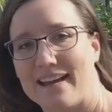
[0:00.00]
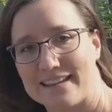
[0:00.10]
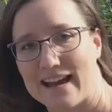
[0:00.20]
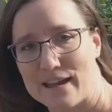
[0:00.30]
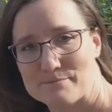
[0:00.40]

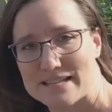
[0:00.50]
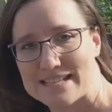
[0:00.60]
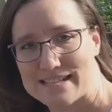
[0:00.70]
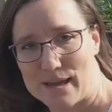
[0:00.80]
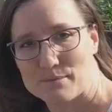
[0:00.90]
Hi, I'm
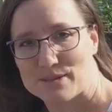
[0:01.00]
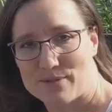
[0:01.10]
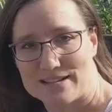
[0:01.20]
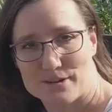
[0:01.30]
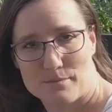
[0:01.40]
Miss Deb
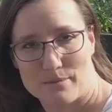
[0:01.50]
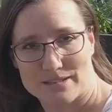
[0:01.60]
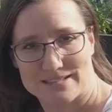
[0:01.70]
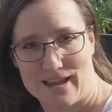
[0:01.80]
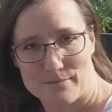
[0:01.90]
with Red Deer
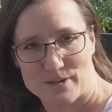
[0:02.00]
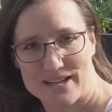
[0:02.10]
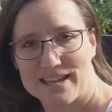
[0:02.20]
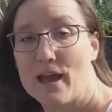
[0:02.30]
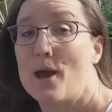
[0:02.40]
Public
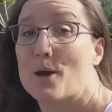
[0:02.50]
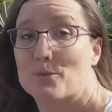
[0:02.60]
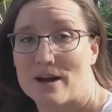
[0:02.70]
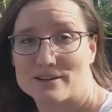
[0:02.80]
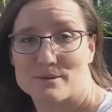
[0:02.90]
Library.
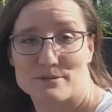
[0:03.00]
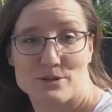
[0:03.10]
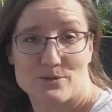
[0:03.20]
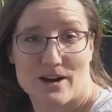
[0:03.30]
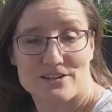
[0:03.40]
Welcome
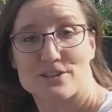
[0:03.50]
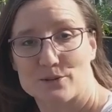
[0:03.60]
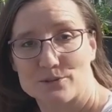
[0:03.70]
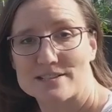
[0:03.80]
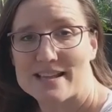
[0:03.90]
to our
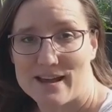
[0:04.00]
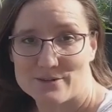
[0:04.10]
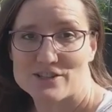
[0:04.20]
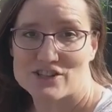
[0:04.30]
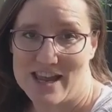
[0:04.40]
Schools
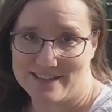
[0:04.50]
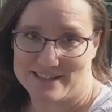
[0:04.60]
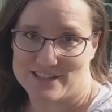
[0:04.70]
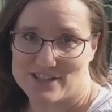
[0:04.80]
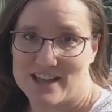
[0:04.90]
Out
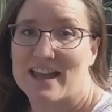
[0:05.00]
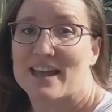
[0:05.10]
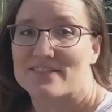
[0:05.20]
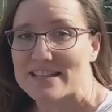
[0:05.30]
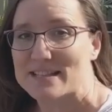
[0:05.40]
Challenge.
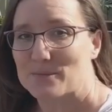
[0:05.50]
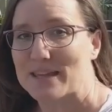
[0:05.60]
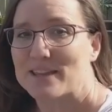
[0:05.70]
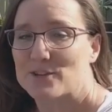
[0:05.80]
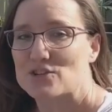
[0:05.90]
This
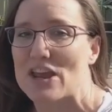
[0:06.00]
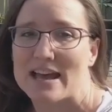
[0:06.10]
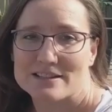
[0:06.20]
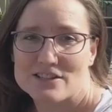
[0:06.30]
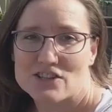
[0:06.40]
week, your
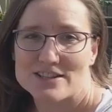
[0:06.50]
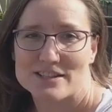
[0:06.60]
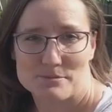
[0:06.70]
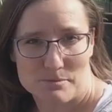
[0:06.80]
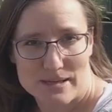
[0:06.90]
challenge
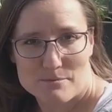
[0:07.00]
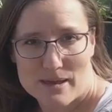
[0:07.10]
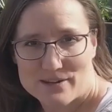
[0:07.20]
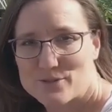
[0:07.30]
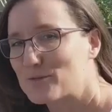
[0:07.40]
is to be a
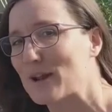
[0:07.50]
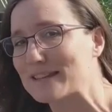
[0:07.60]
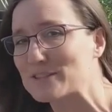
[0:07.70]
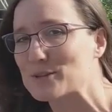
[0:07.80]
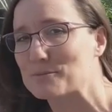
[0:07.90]
better
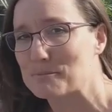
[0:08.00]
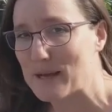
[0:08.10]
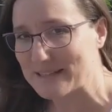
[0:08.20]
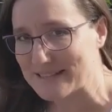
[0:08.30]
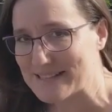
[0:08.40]
friend to
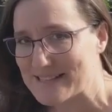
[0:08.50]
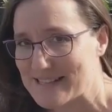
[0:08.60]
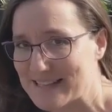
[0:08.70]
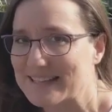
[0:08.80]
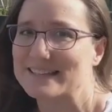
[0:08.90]

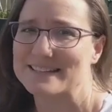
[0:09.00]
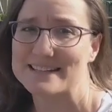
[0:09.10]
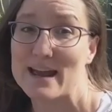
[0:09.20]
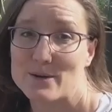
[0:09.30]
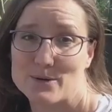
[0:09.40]
bugs.
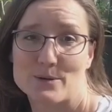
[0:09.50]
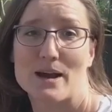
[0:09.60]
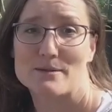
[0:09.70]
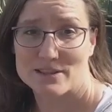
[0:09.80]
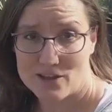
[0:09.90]
Now,
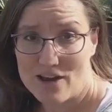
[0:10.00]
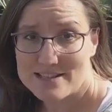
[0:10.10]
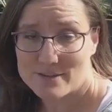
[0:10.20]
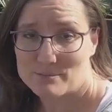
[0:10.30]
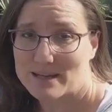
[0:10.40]

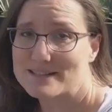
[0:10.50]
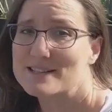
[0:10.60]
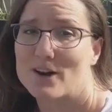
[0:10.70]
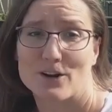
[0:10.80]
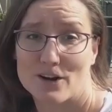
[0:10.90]
lots of
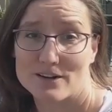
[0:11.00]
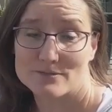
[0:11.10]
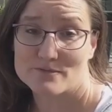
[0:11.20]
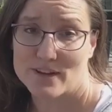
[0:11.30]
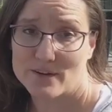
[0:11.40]
bugs are
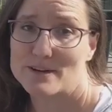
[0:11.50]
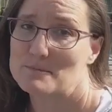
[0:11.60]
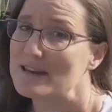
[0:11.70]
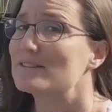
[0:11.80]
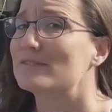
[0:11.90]
very
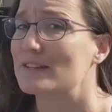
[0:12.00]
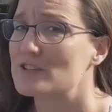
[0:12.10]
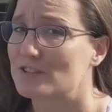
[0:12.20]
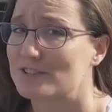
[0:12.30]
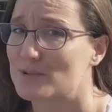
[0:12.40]

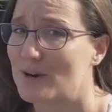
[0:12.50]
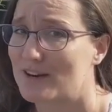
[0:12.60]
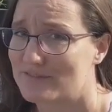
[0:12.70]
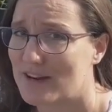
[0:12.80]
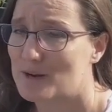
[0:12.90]
beneficial to
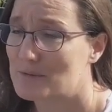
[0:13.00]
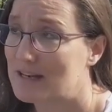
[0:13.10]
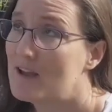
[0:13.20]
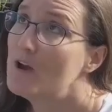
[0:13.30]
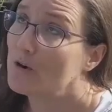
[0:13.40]
our
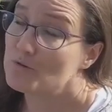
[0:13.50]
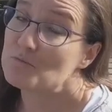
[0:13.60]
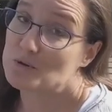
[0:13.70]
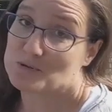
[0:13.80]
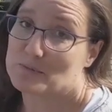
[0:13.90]
environment, or
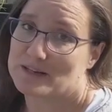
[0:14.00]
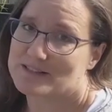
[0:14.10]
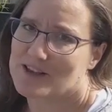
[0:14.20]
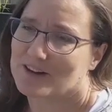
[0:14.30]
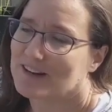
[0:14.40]
most
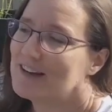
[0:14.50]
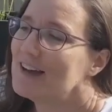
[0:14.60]
bugs are.